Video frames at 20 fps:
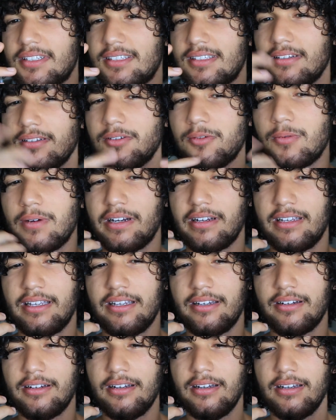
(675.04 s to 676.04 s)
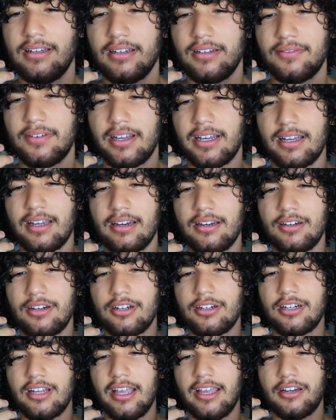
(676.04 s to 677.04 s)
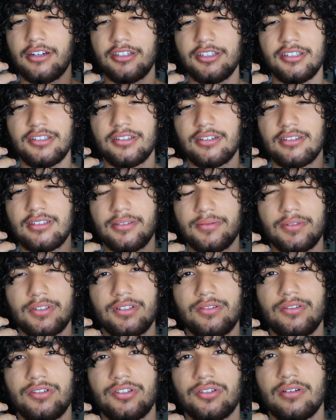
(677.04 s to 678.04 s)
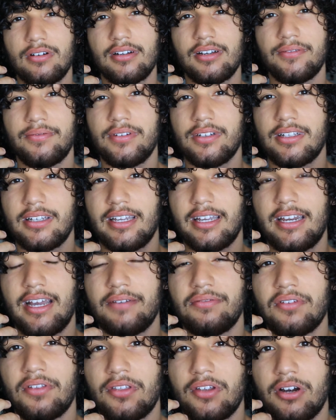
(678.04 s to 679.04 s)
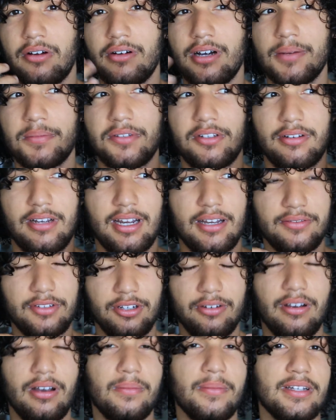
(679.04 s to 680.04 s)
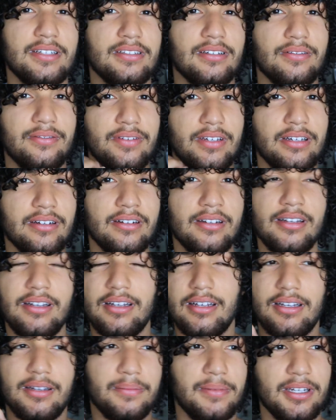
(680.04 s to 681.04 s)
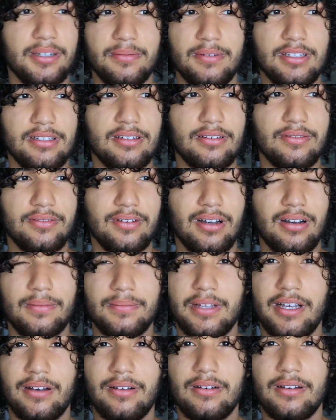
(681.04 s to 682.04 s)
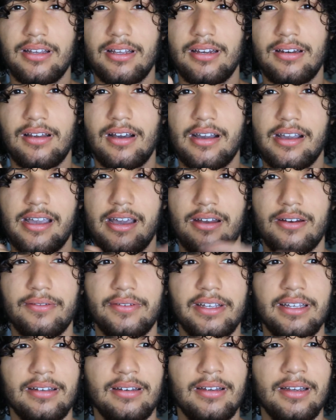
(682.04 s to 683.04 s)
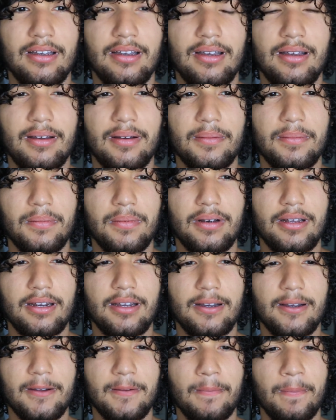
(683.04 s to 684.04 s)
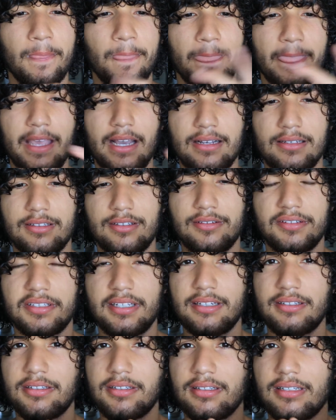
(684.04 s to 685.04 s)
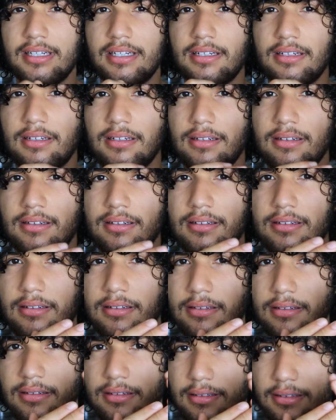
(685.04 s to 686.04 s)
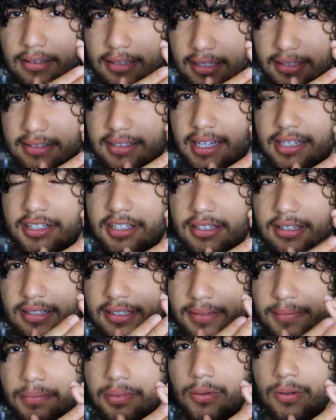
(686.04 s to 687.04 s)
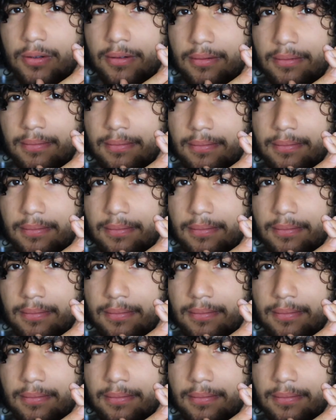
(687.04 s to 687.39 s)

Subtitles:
still aware here, if I got an energy surge that was too strong, I feel like I'd have to throw up, so I'd have to ground myself here and make myself calm down and knock out of it. But yeah, so essentially, the intention is important.